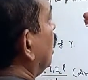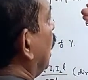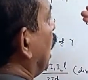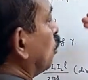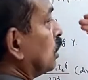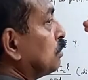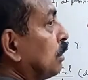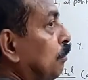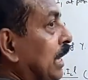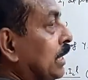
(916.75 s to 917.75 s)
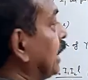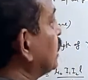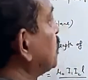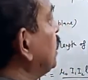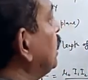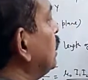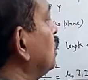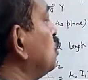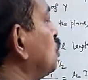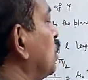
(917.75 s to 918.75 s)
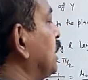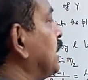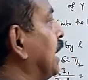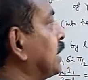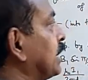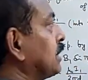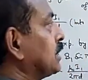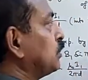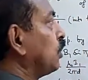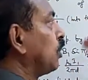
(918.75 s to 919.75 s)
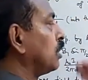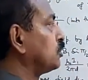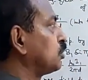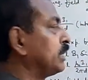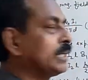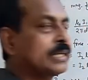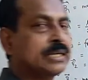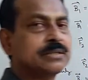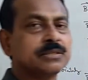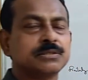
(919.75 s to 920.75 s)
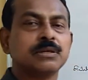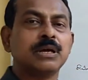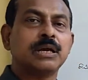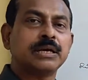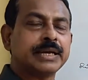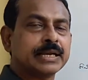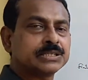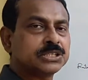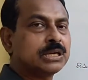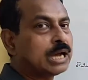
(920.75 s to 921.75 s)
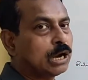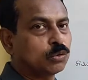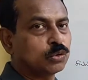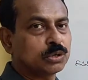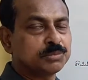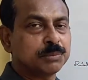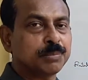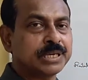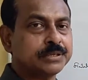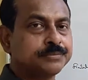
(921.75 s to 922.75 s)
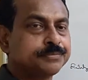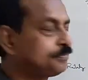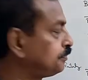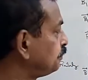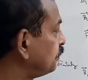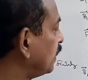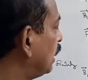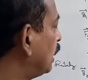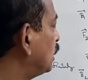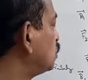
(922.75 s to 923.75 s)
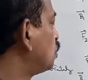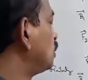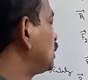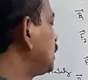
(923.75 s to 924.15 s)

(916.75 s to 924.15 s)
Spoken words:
the plane direction. So in that case, it will also indicate the direction out of the plane. So this is mu